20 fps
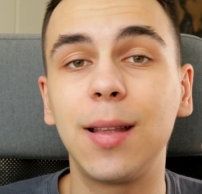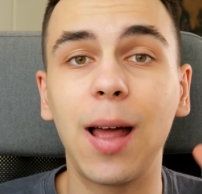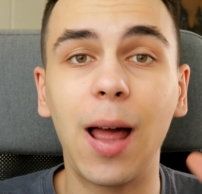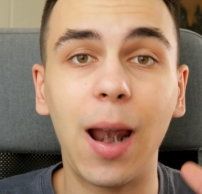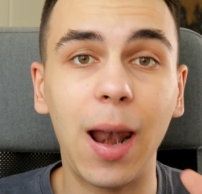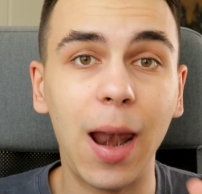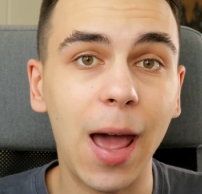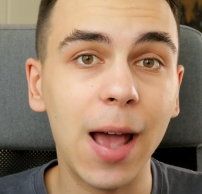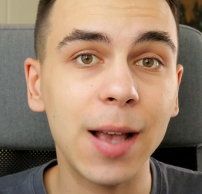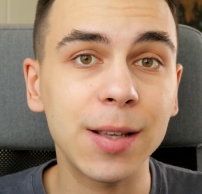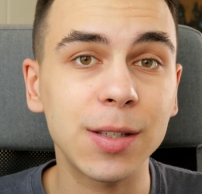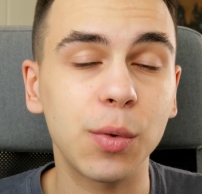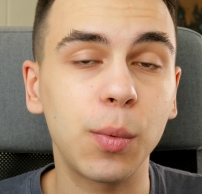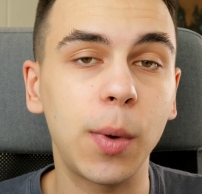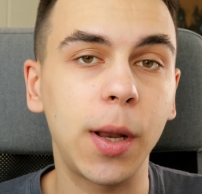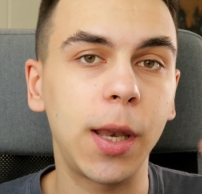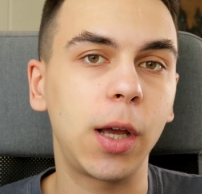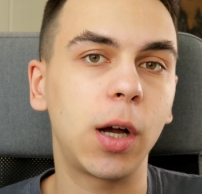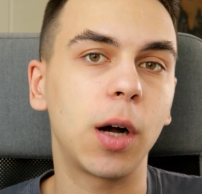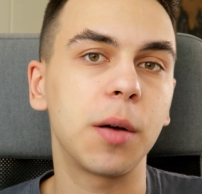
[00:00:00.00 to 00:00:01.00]
the less
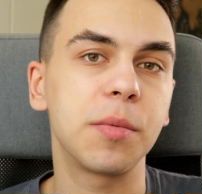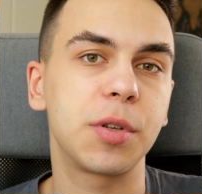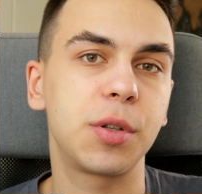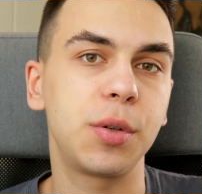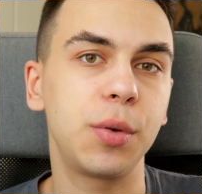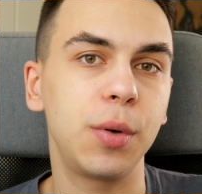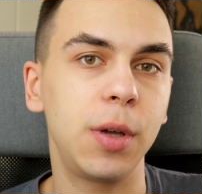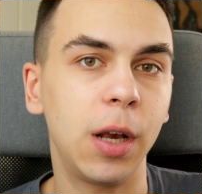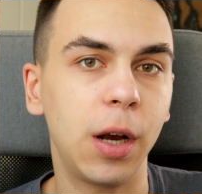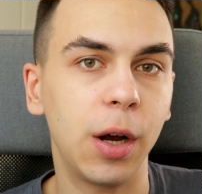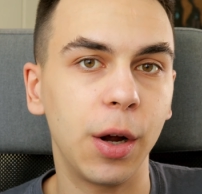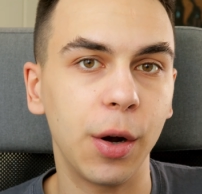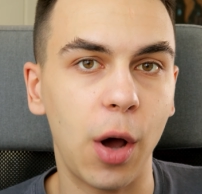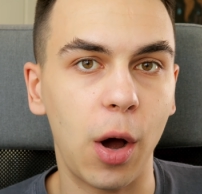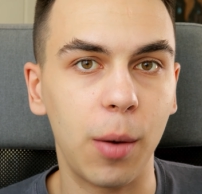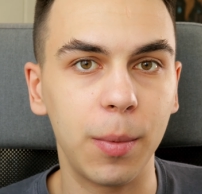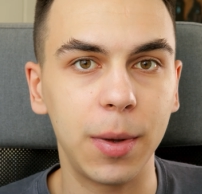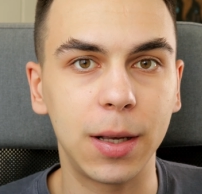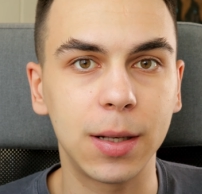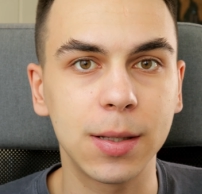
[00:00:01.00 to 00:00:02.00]
when it comes to
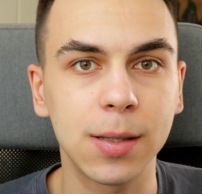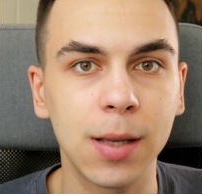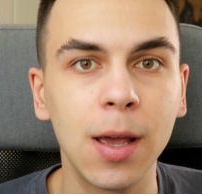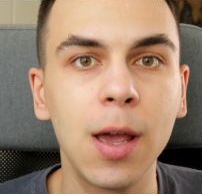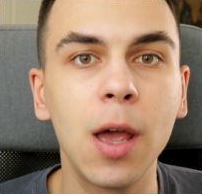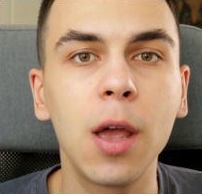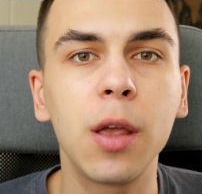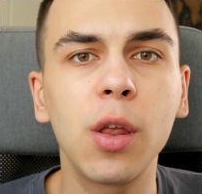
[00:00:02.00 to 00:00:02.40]
economics.